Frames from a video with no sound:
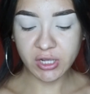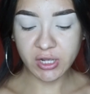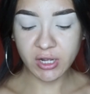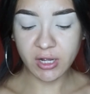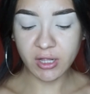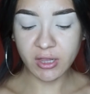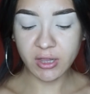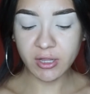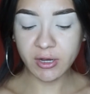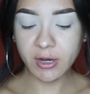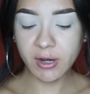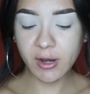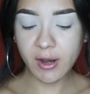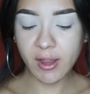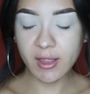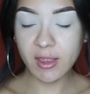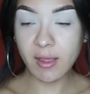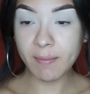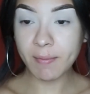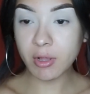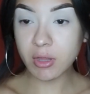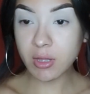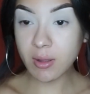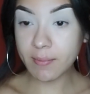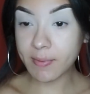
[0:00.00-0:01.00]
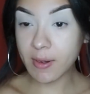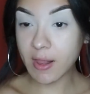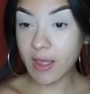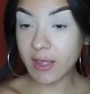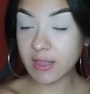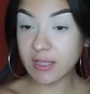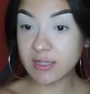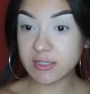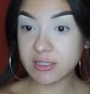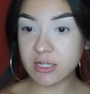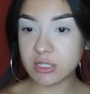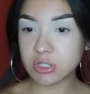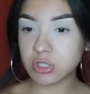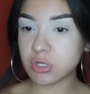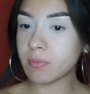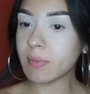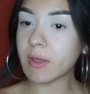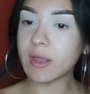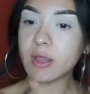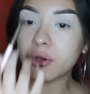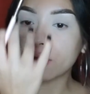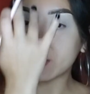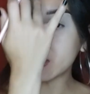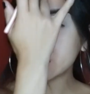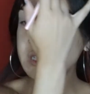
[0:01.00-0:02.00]
color and I'm gonna apply this into
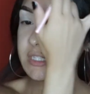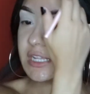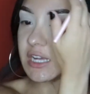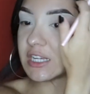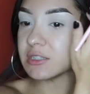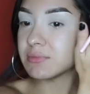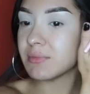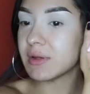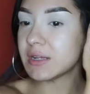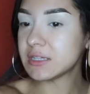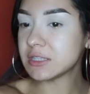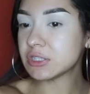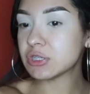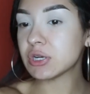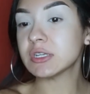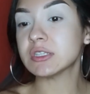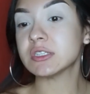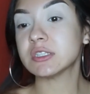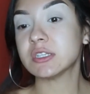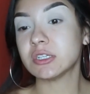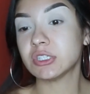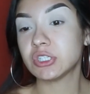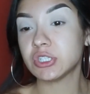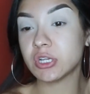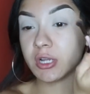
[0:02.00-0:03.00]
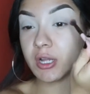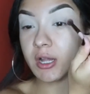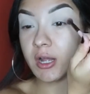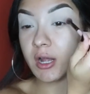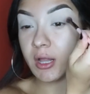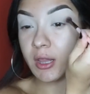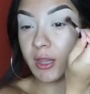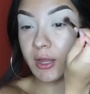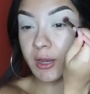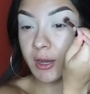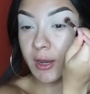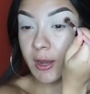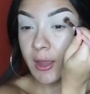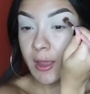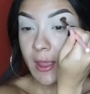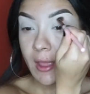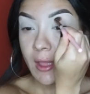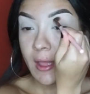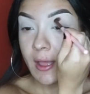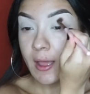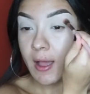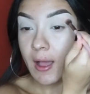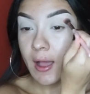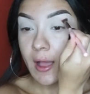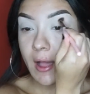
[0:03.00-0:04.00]
my crease as my transition color
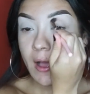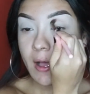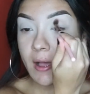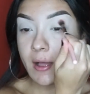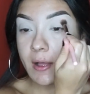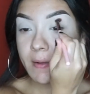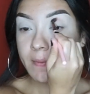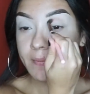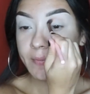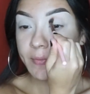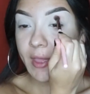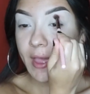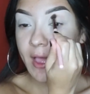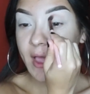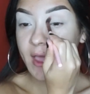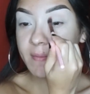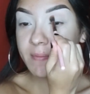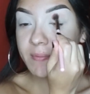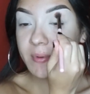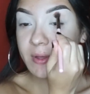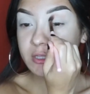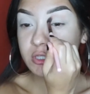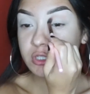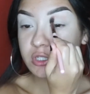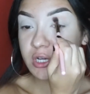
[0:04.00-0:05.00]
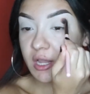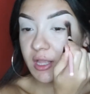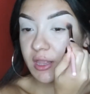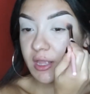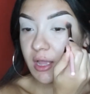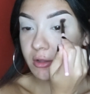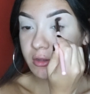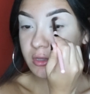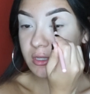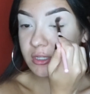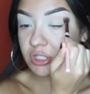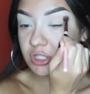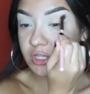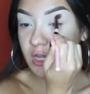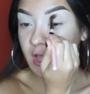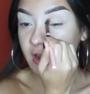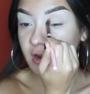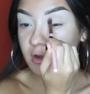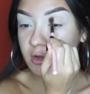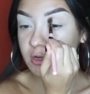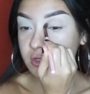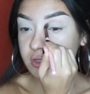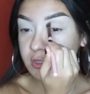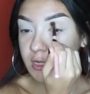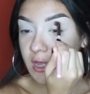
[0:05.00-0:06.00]
um, I've been trying out the
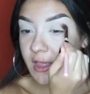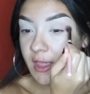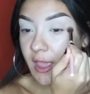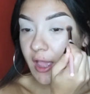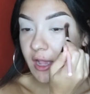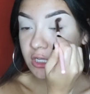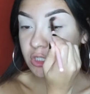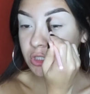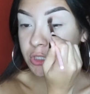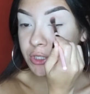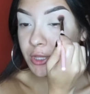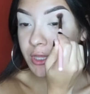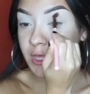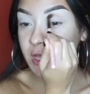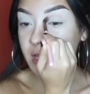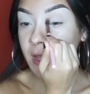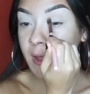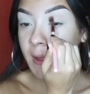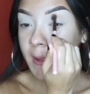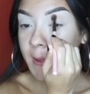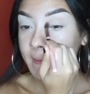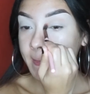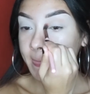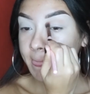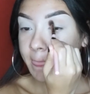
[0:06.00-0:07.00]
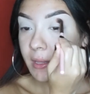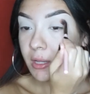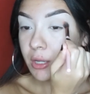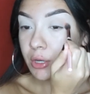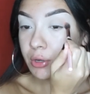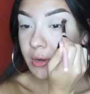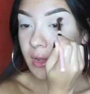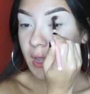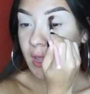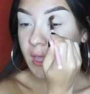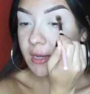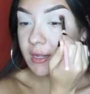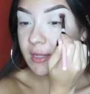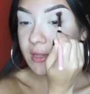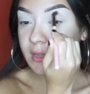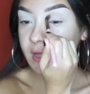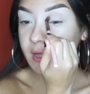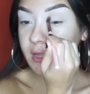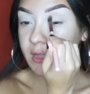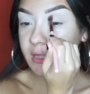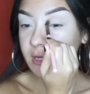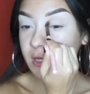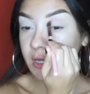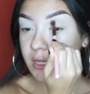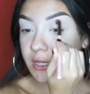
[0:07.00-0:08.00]
shadows I actually created
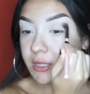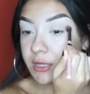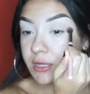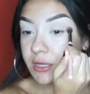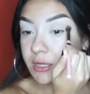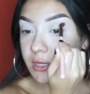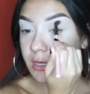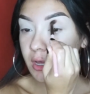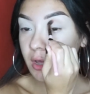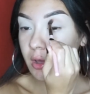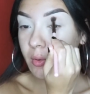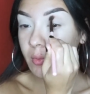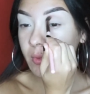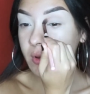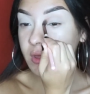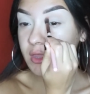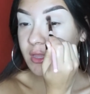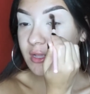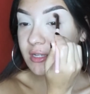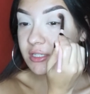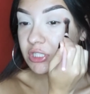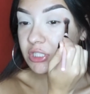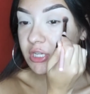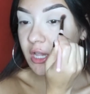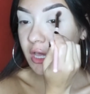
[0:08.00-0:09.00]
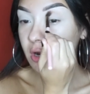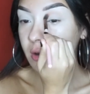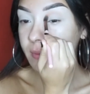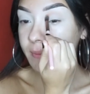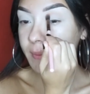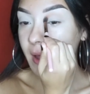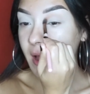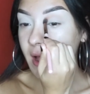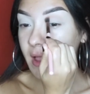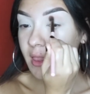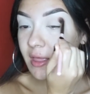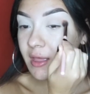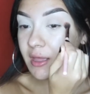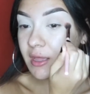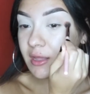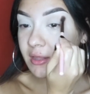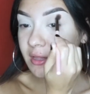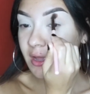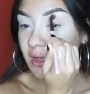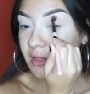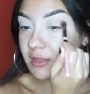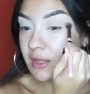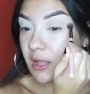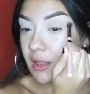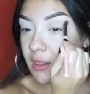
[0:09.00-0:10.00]
a look with this shadow palette
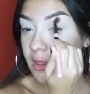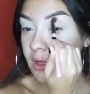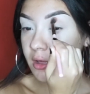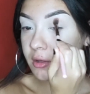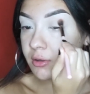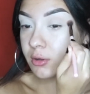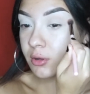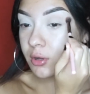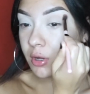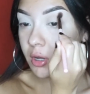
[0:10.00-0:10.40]
not that long